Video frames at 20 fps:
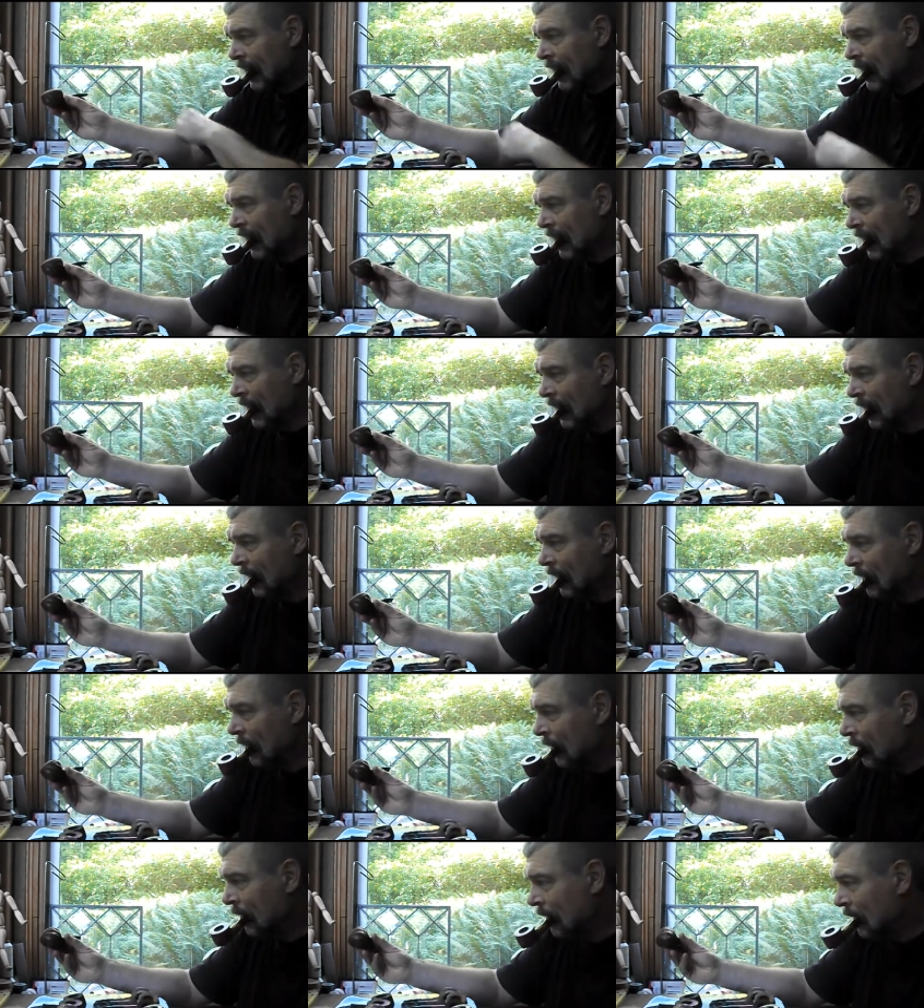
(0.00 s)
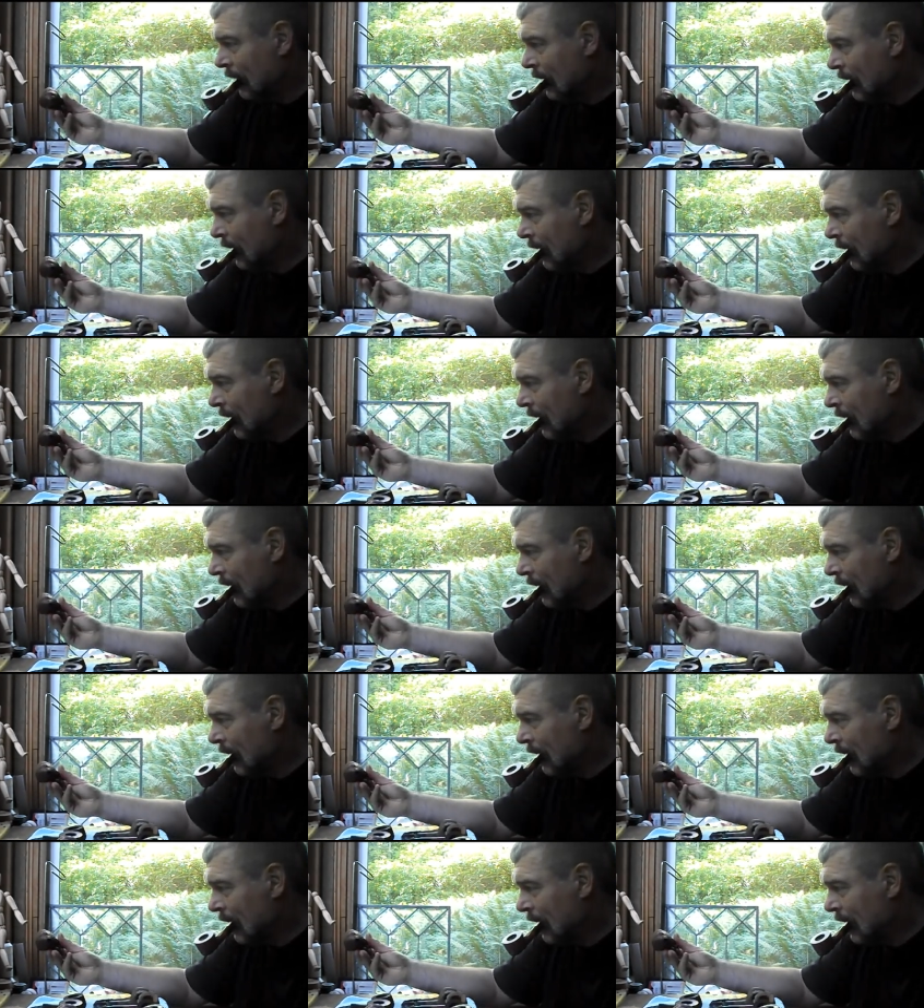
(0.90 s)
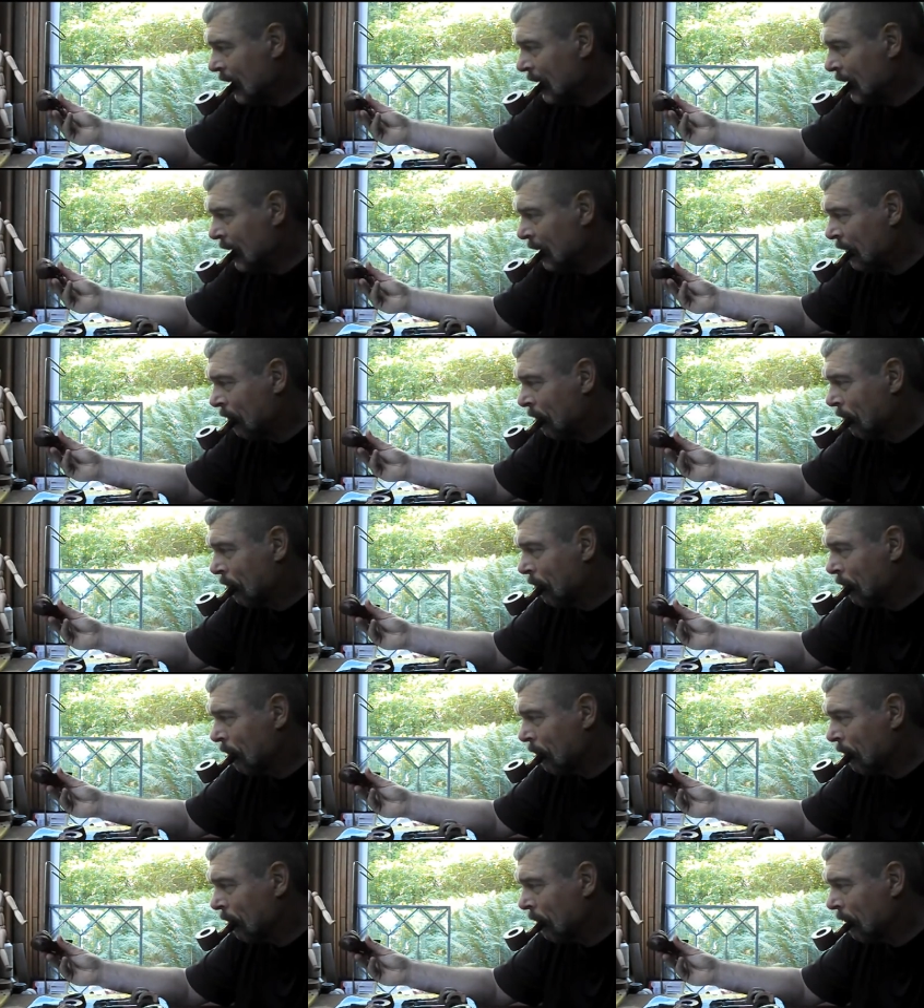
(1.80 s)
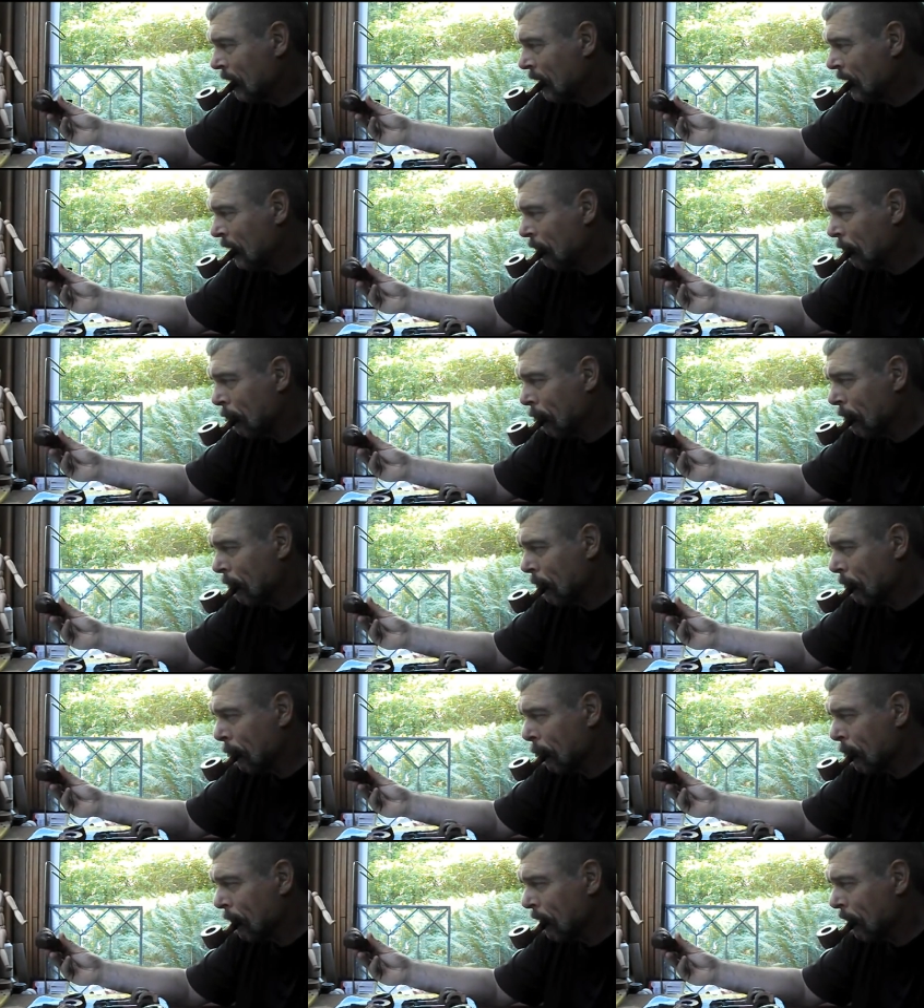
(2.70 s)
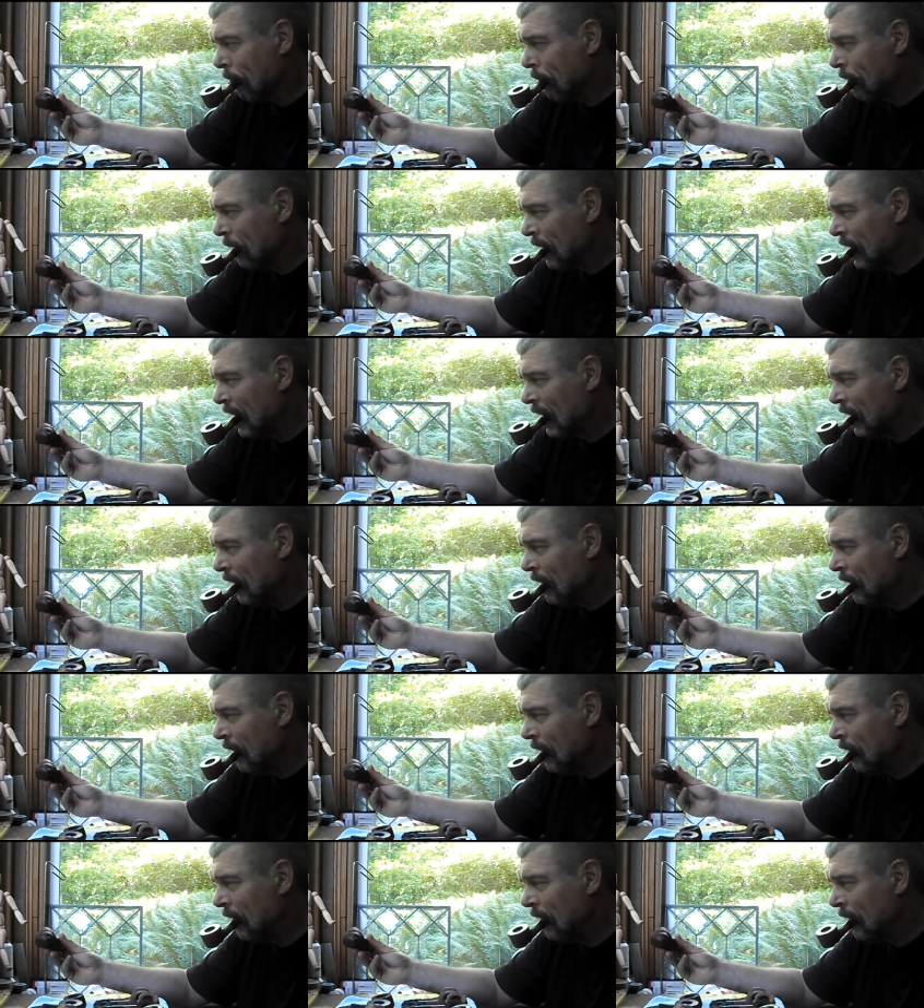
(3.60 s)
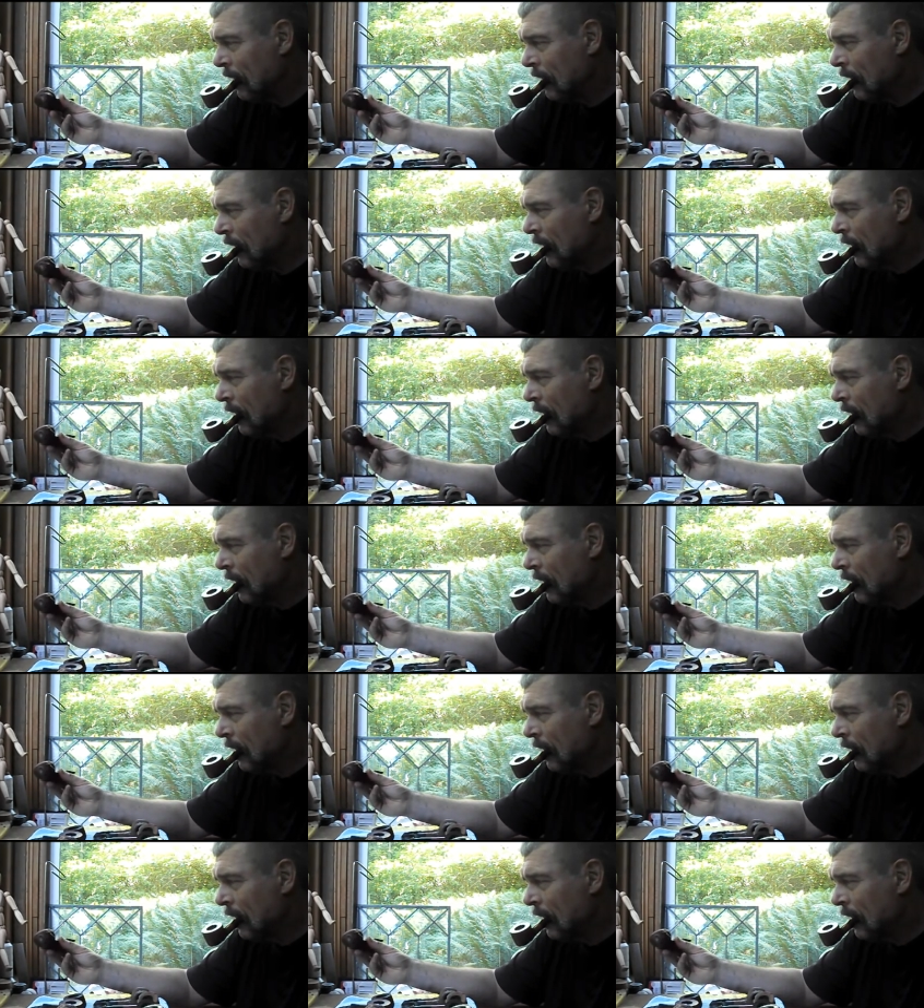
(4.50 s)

and it's just, it's sort of a rusticated